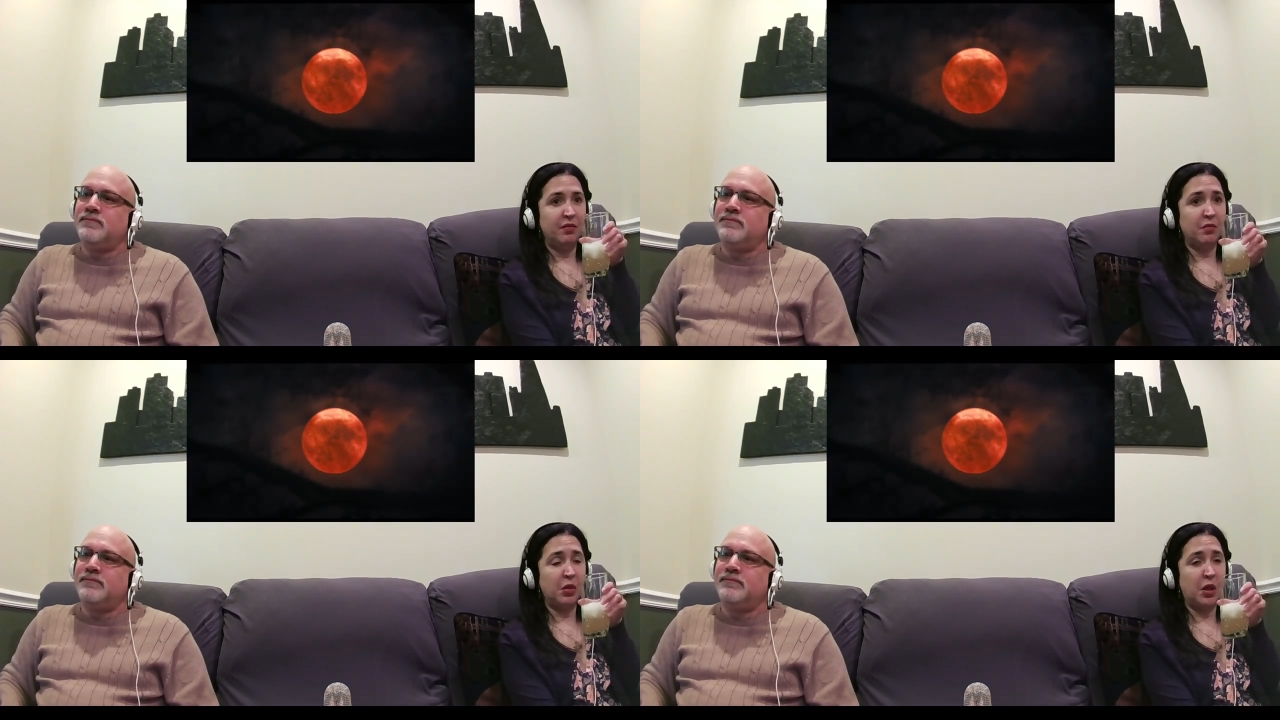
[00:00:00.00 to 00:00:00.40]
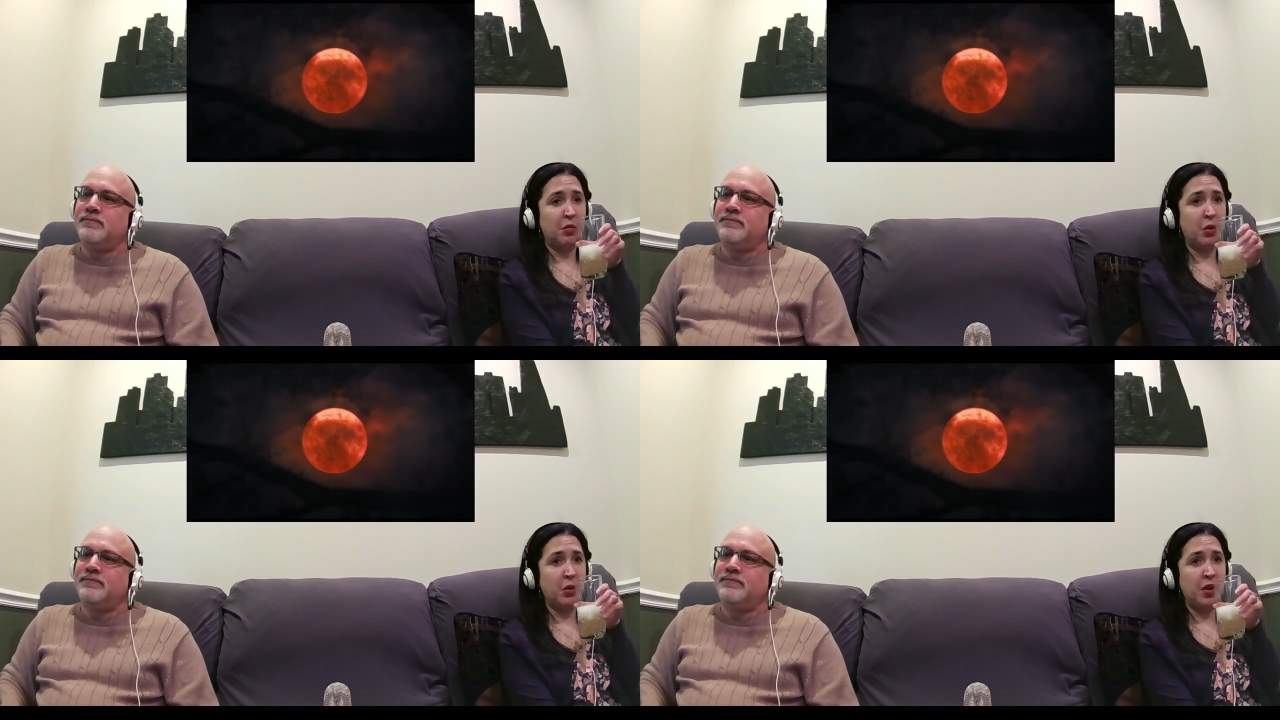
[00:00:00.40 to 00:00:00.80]

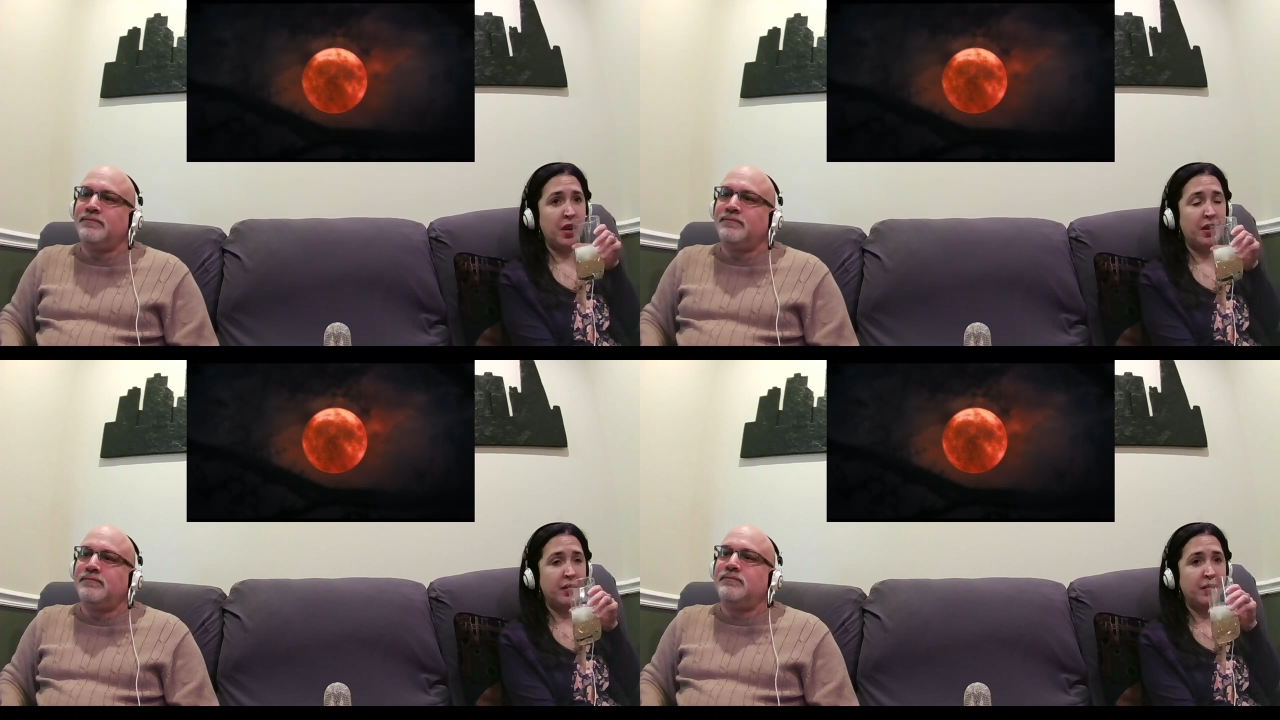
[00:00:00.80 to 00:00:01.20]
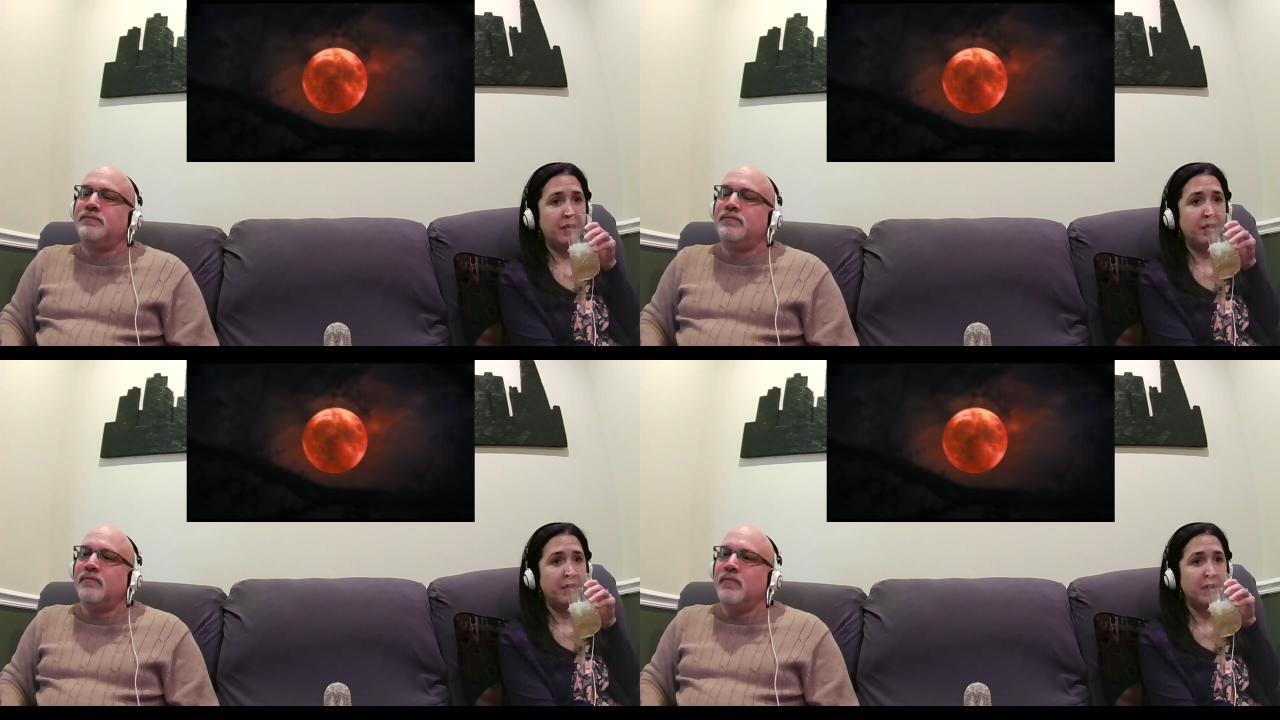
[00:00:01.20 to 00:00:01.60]
Speaker 1: Blood Moon.
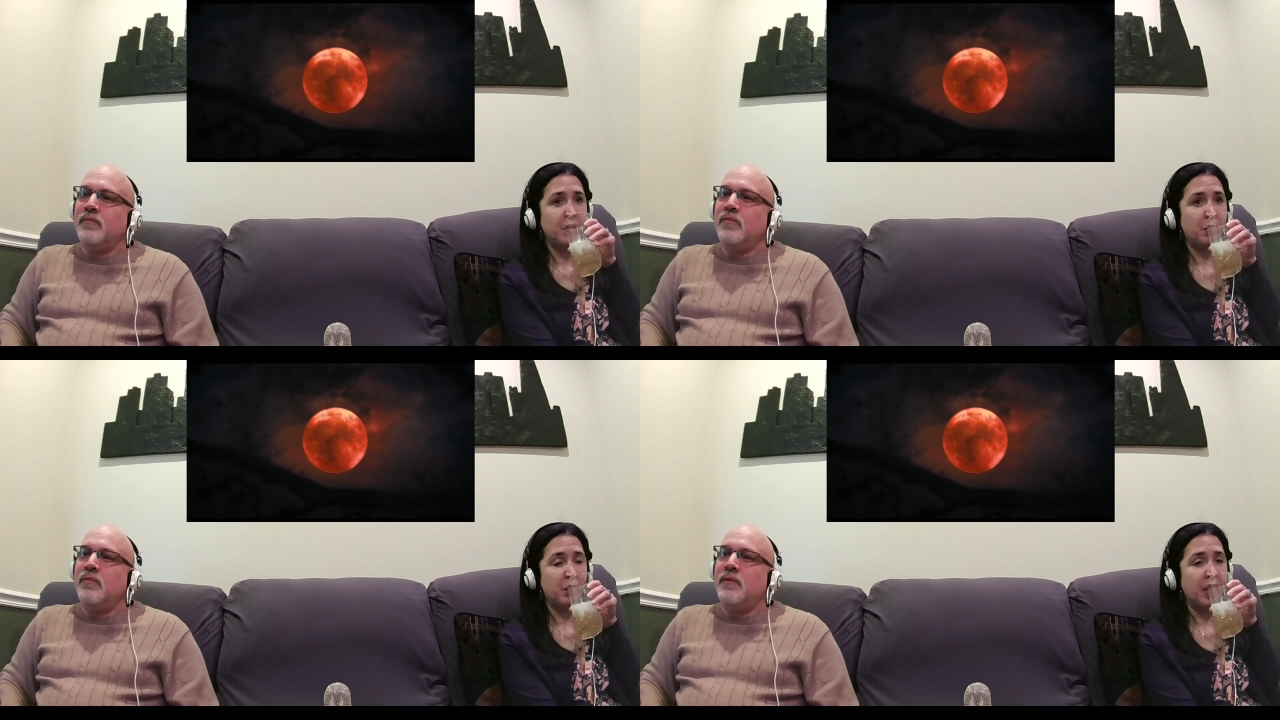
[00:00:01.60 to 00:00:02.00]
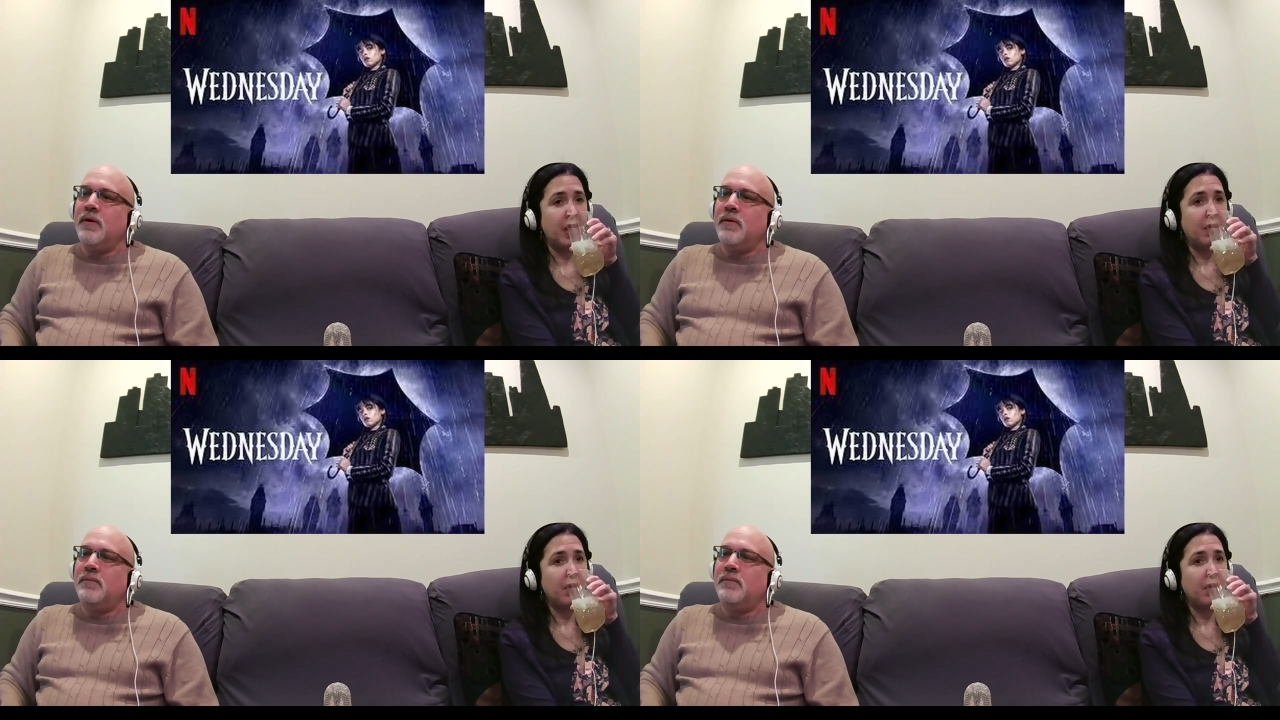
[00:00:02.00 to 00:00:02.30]
So pretty.